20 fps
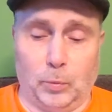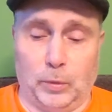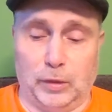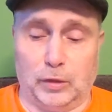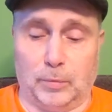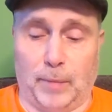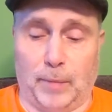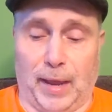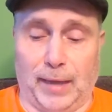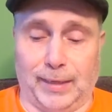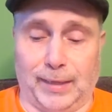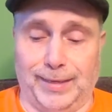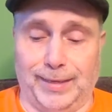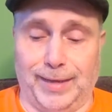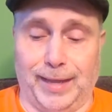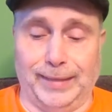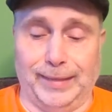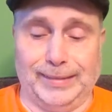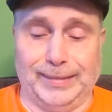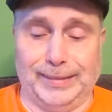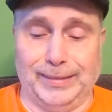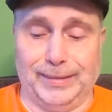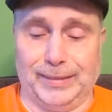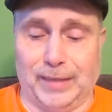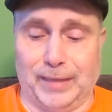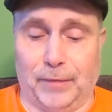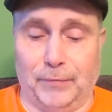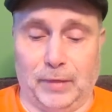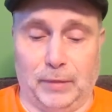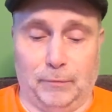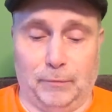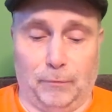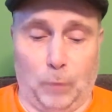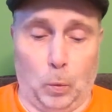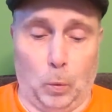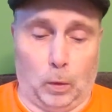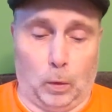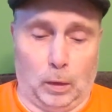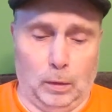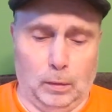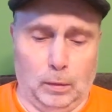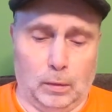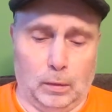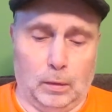Wish back in 1974